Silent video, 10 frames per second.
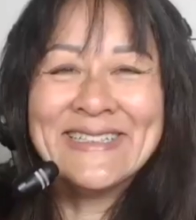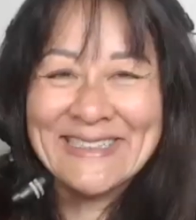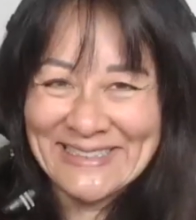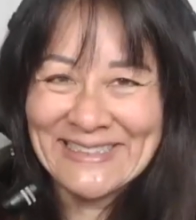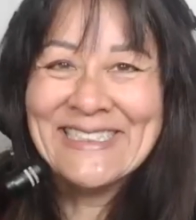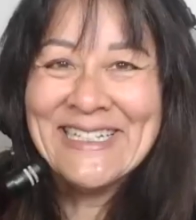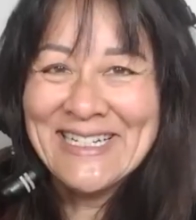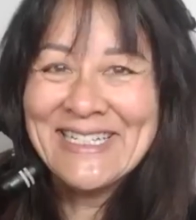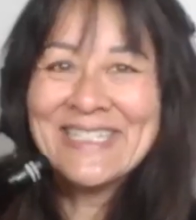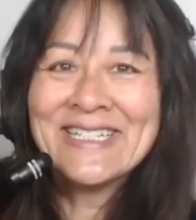got it. I
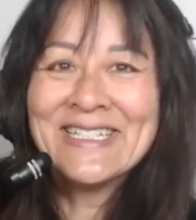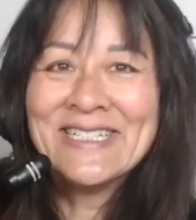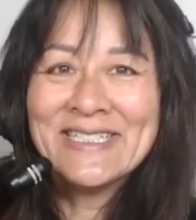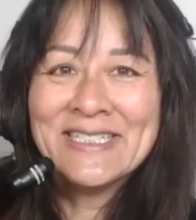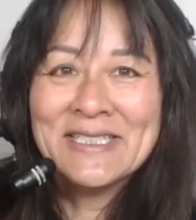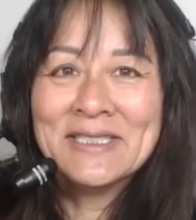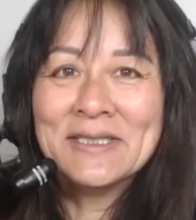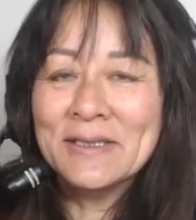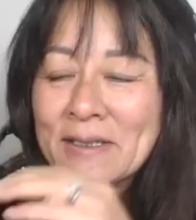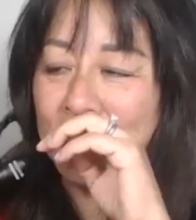can't really claim to have
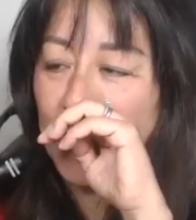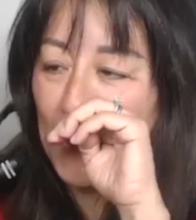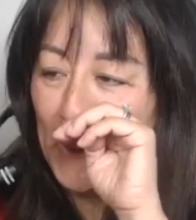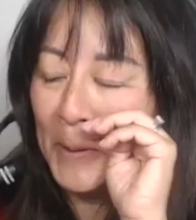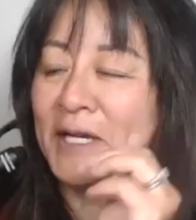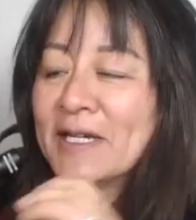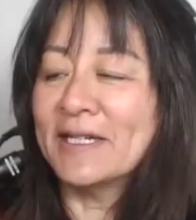translated. Okay, it,